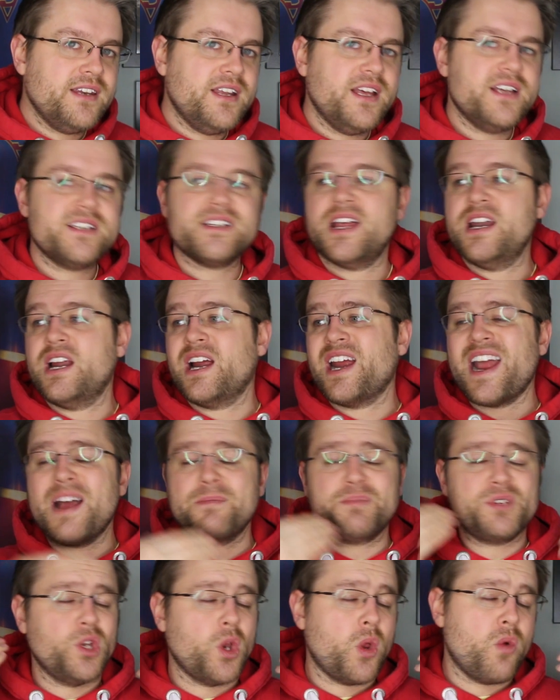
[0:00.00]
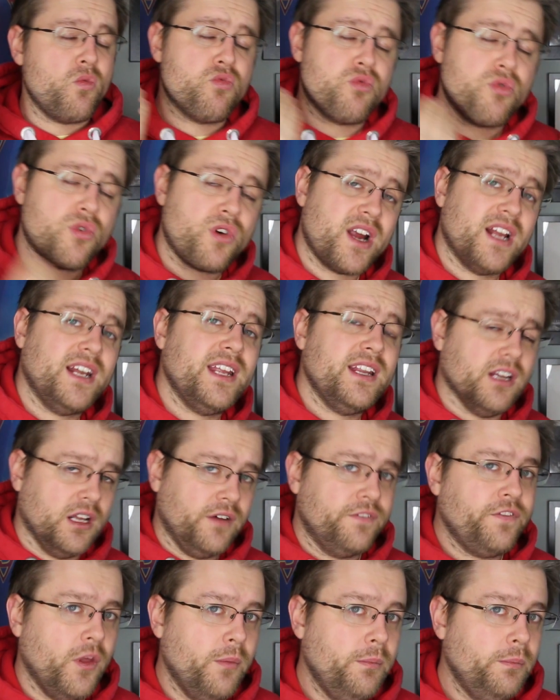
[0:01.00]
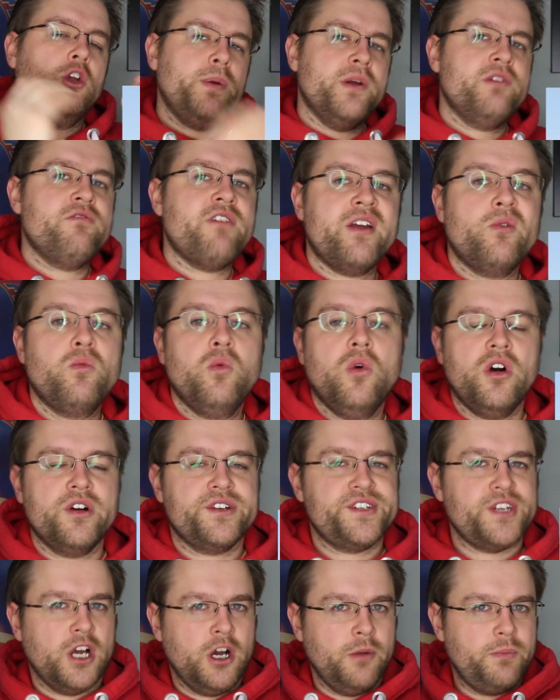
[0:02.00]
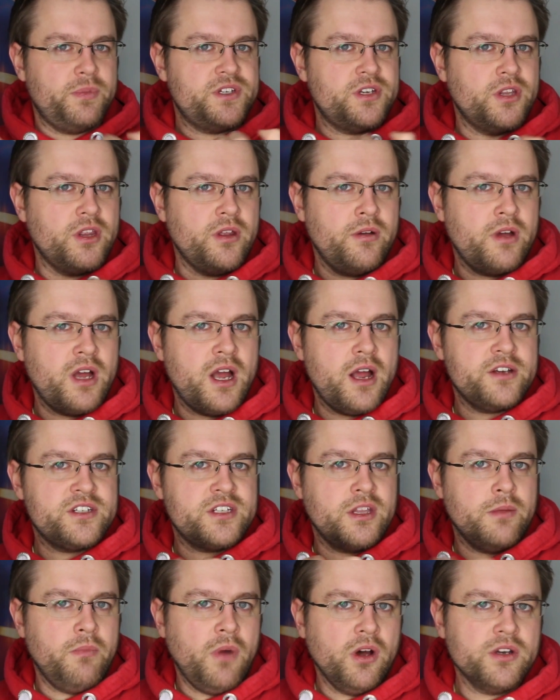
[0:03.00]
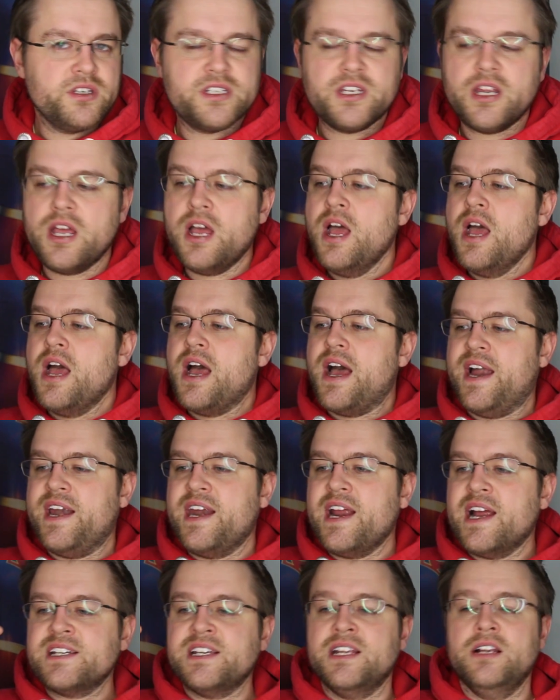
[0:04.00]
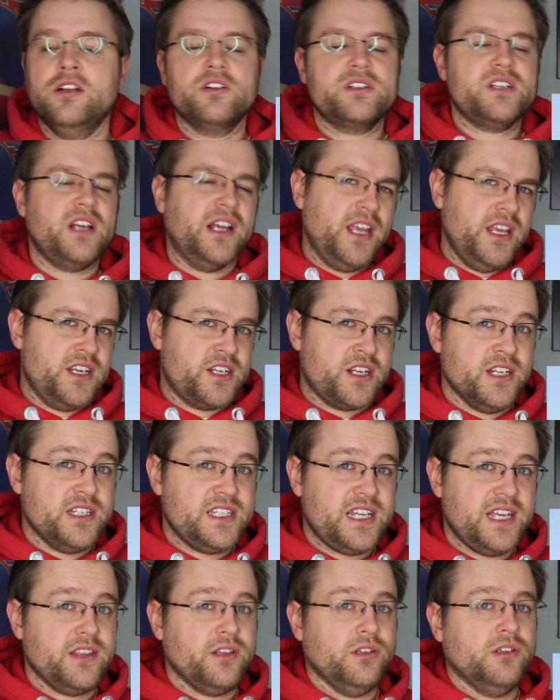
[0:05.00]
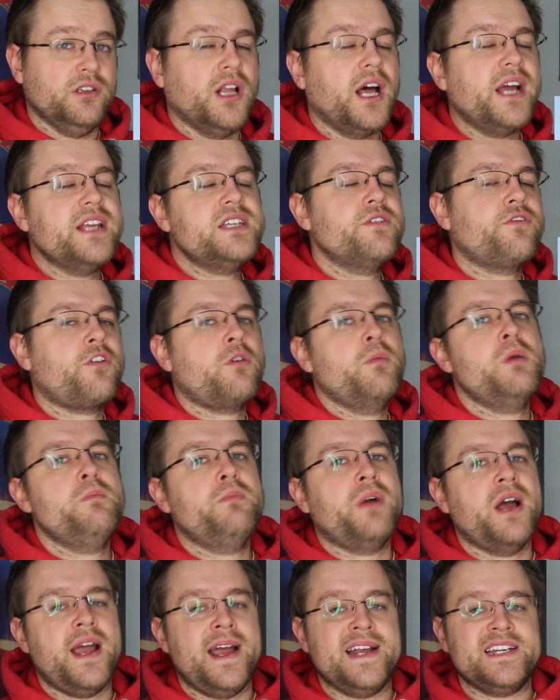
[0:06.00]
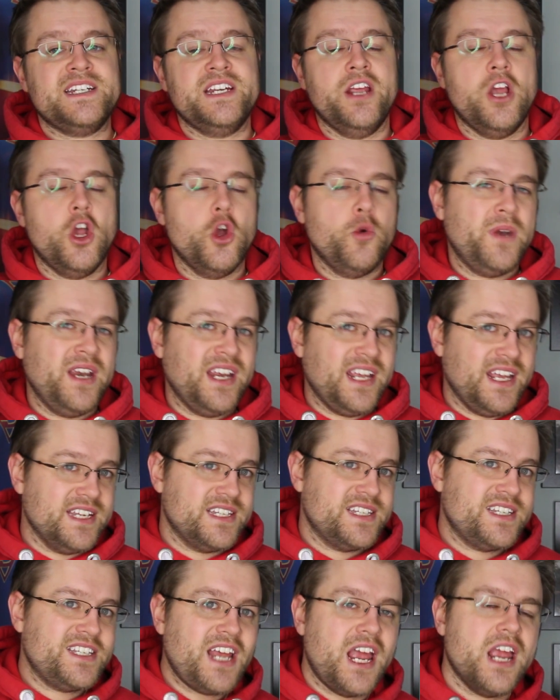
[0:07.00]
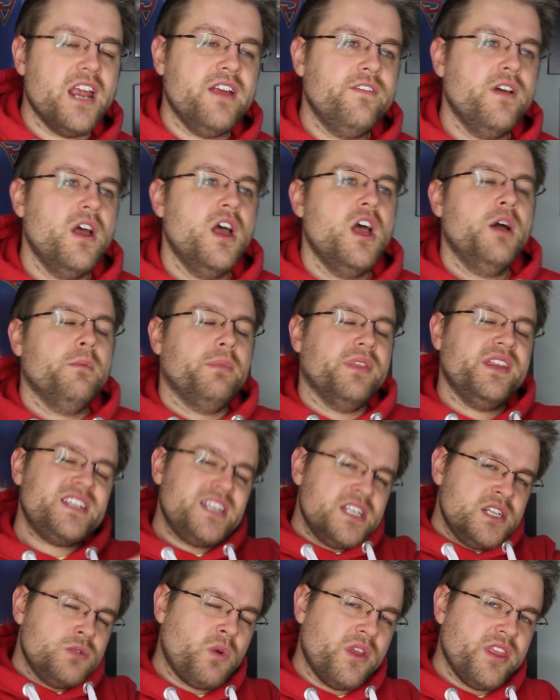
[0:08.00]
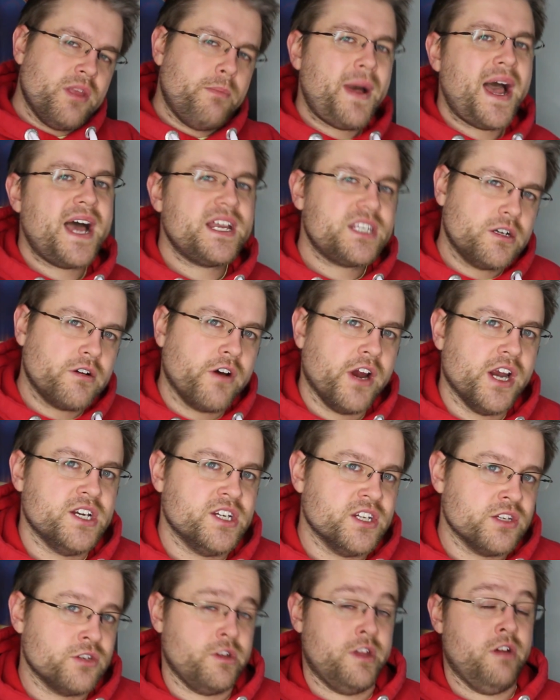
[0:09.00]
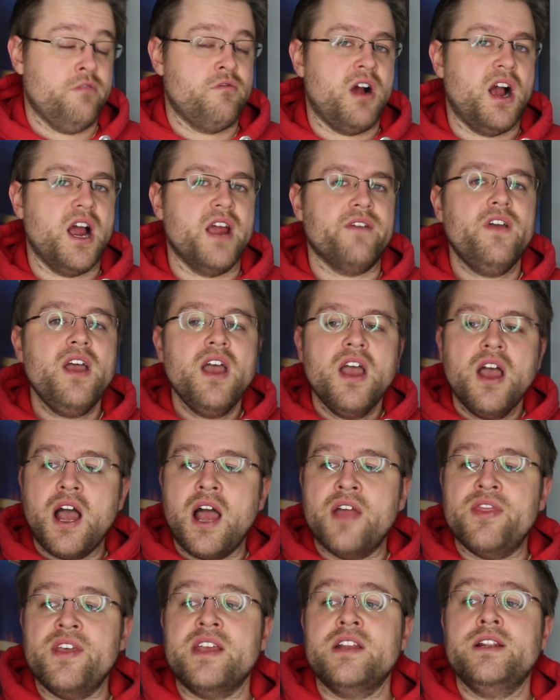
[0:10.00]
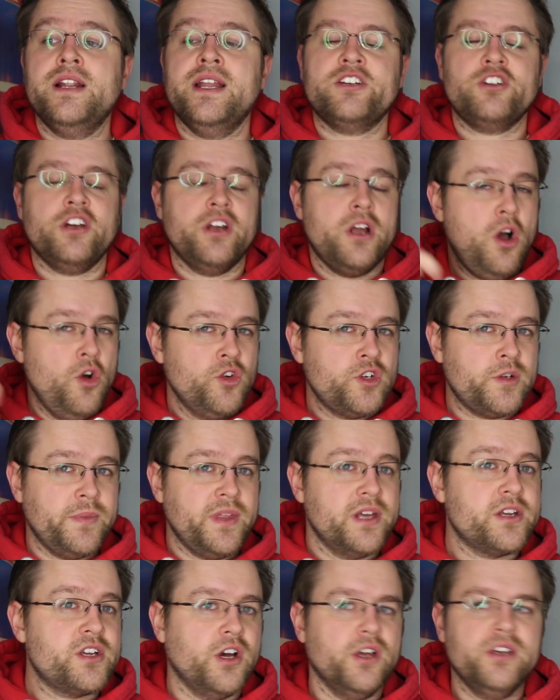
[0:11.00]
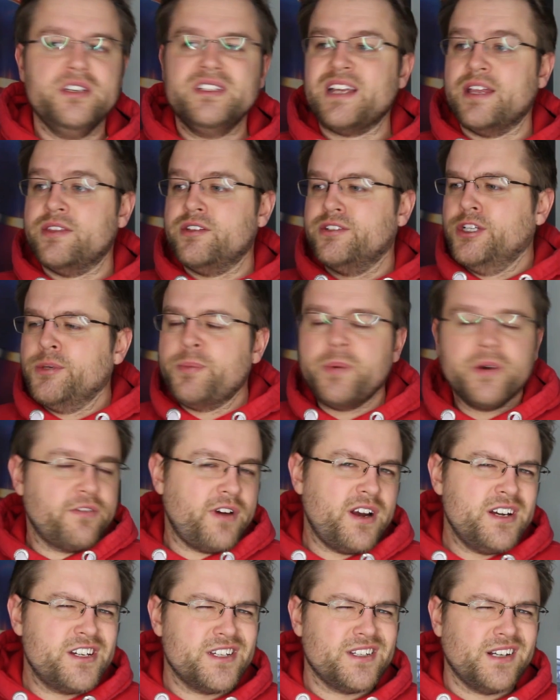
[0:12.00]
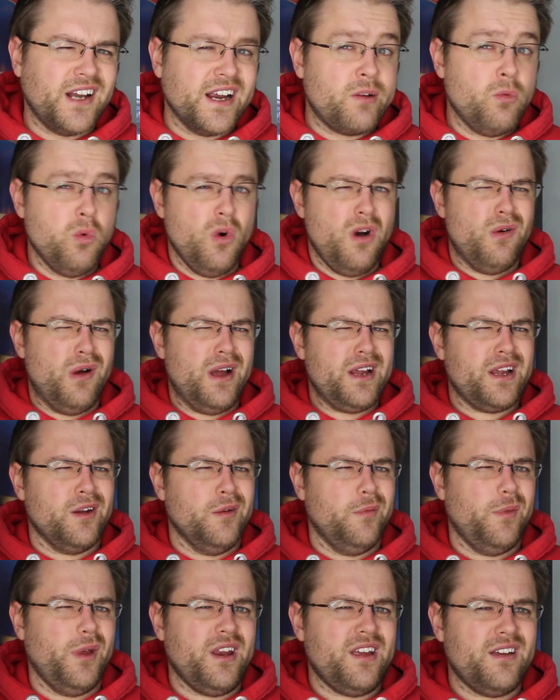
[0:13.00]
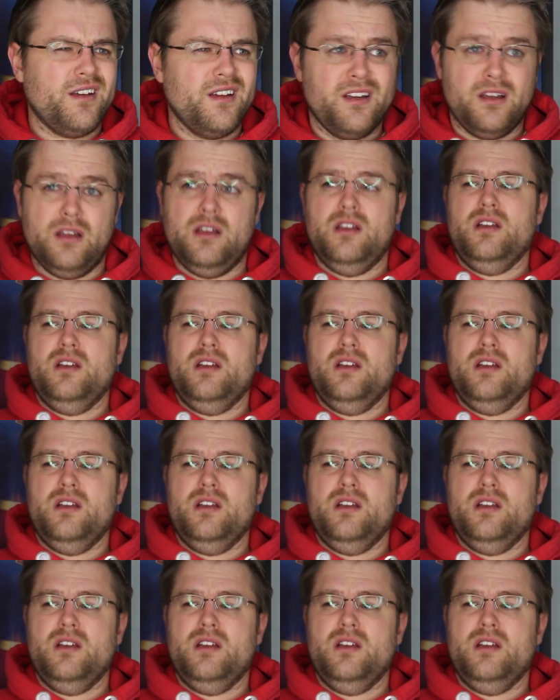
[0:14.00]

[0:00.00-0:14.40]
in this, and I absolutely really loved them. Lupinred walks up to the monster, and he actually looks like he's going to take the lighter from him by actually opening his safe, but this is when the Patrangers arrive, and they literally hold up their guns, and the Lupinrangers are like, whoa, hang on a minute,